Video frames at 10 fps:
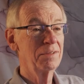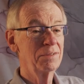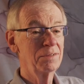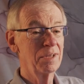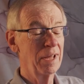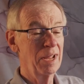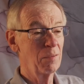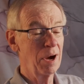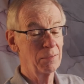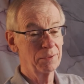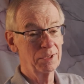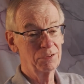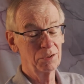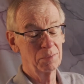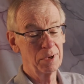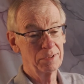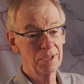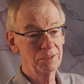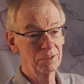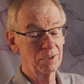today, when they shoot them on
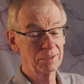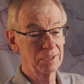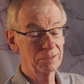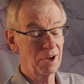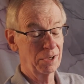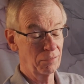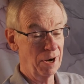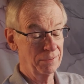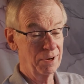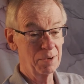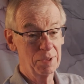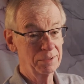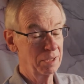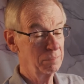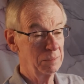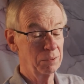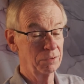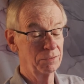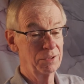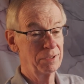digital, and it's like right there, but then people
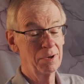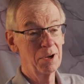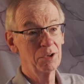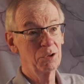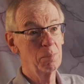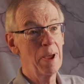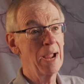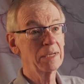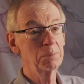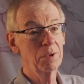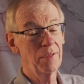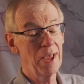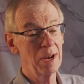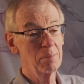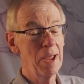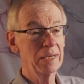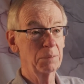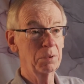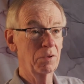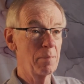do backups of that and
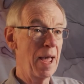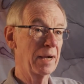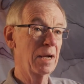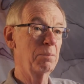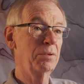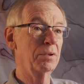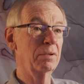backups of the backups, and